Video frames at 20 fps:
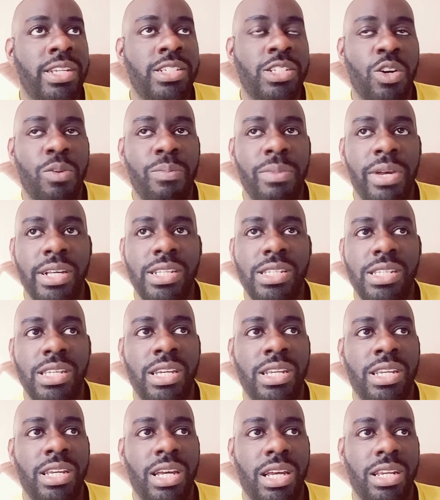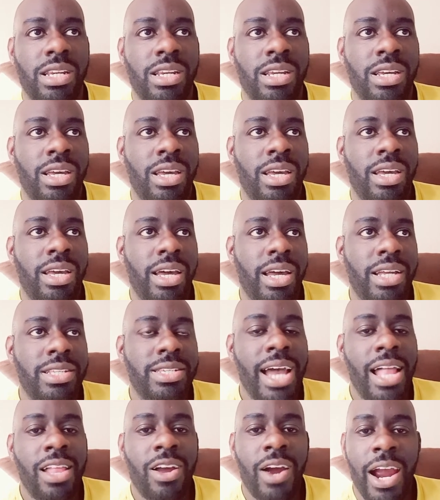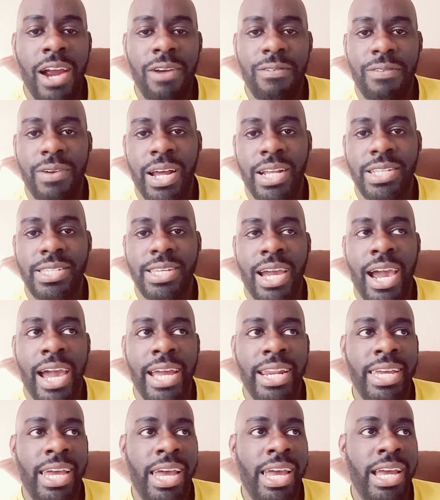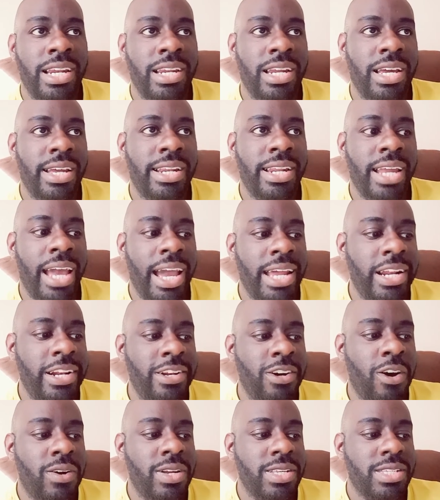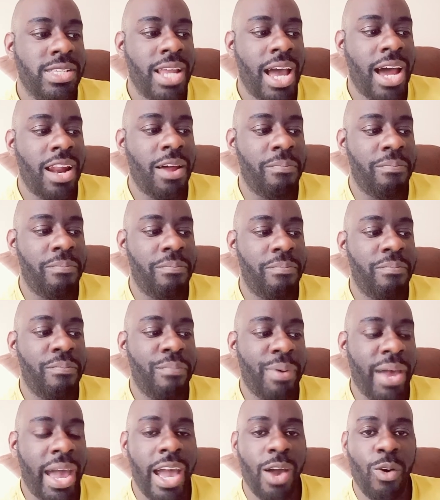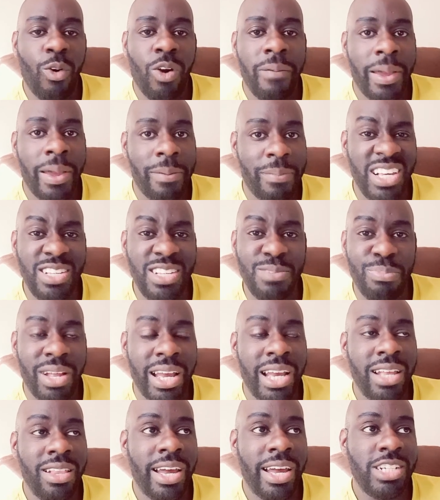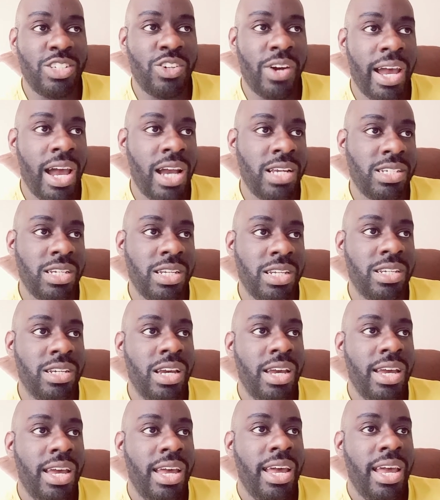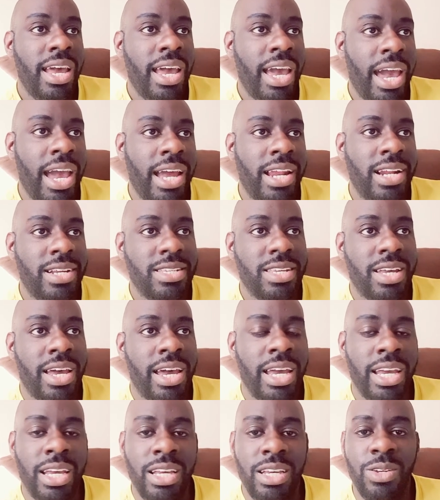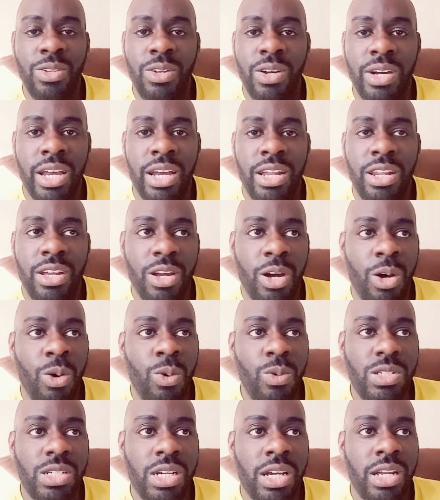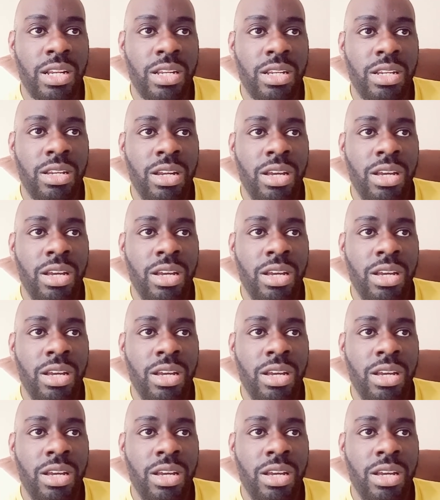Joe Mixon and Tyler Eifert at tight end, and Andy Dalton is not a bad quarterback, but he's played like trash, and it's like you look at the coach and